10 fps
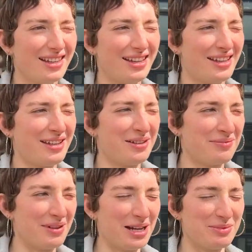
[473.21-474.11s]

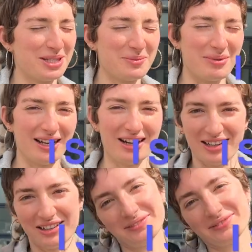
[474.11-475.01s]
Um, I'm
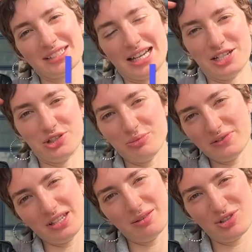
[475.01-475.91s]
Isabella. I do
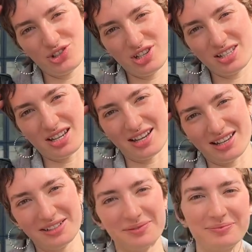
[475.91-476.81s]
moving image
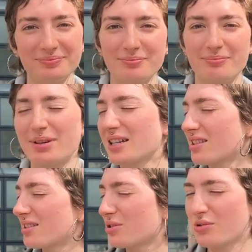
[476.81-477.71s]
design.
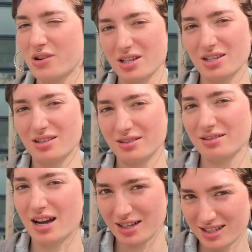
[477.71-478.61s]
Best course,
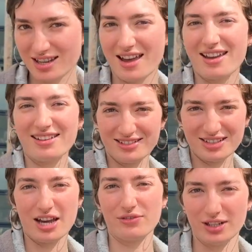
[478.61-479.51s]
I'd say.
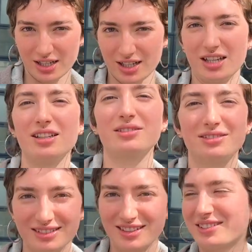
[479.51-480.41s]
I definitely.
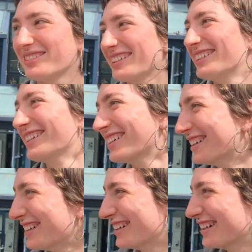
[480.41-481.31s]
agree.